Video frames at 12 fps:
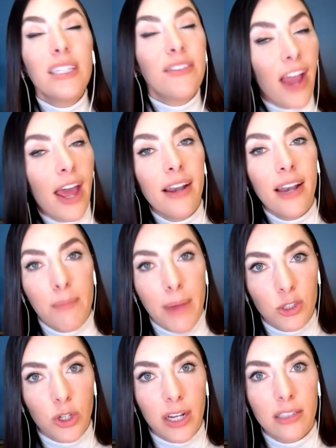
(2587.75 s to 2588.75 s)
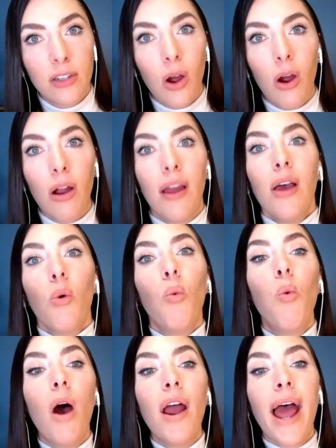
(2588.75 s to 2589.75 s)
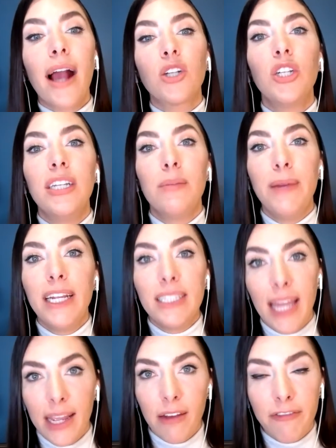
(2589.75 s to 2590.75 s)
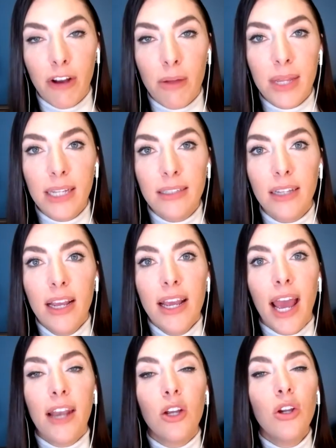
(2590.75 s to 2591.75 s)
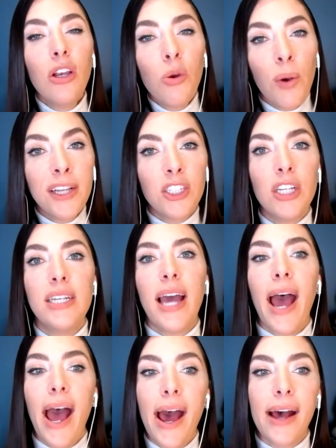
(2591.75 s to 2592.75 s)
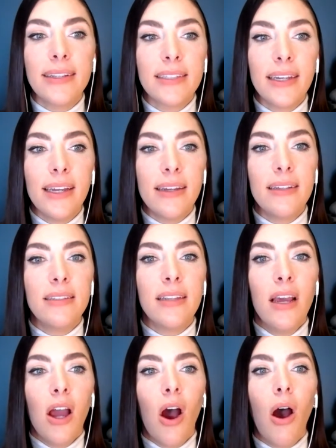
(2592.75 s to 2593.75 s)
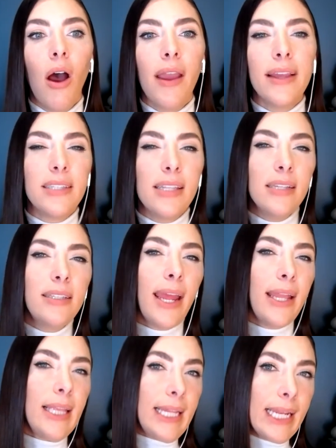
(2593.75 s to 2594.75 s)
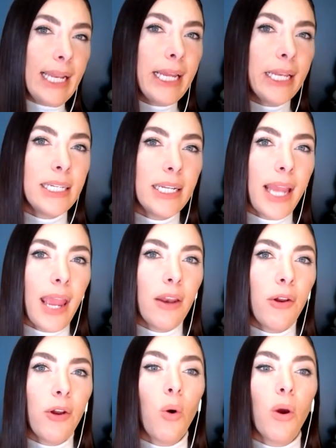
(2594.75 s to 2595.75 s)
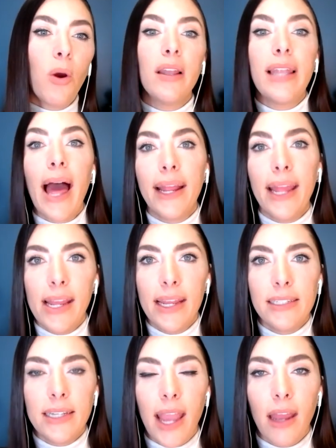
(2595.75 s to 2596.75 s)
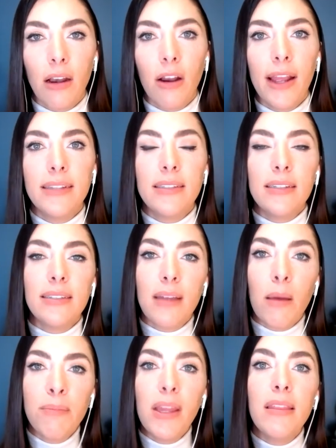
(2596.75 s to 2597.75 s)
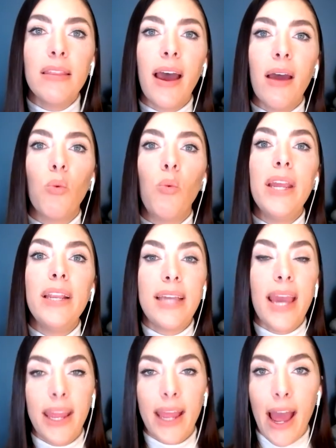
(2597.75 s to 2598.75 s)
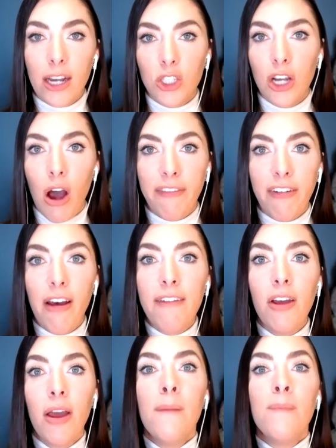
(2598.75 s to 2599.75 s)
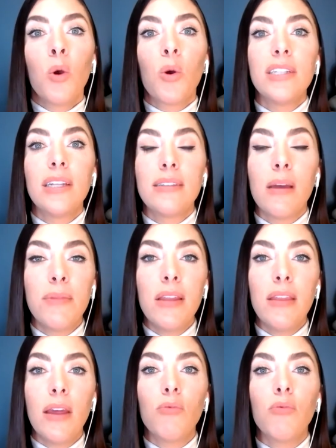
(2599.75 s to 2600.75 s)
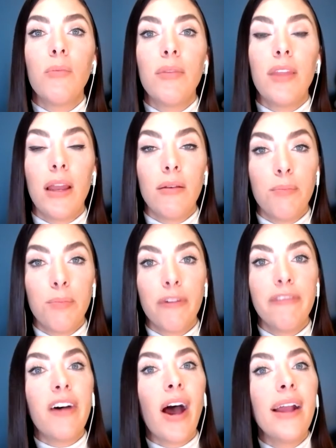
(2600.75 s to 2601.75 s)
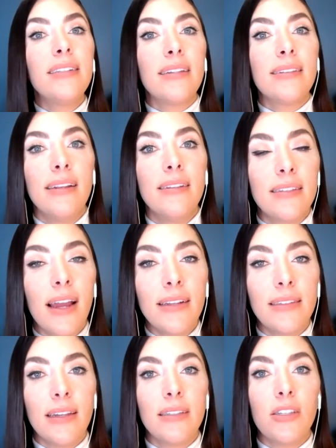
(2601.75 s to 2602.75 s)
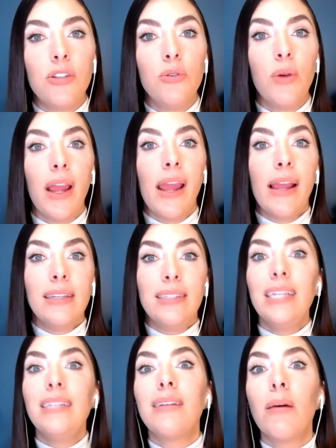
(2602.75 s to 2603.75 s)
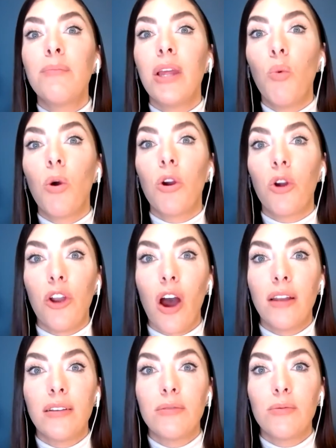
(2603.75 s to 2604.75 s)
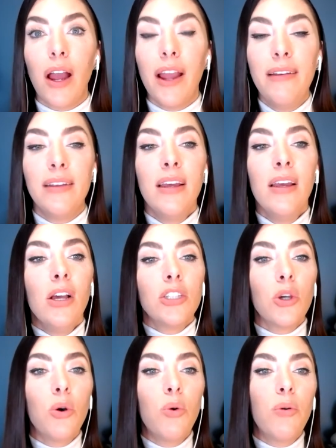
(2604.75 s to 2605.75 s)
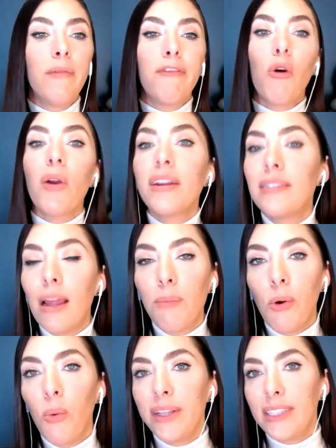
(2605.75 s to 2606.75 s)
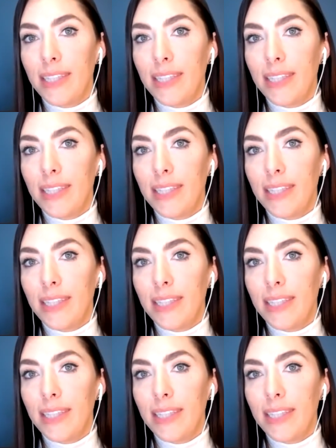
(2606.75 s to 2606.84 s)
these vanity metrics? Are, what action is being taken from these? And a good question to ask is, is this a leading indicator or a lagging indicator? Is this something that we take action off of, or is it something that that provides us insights as to did something work or not, right? So for example, with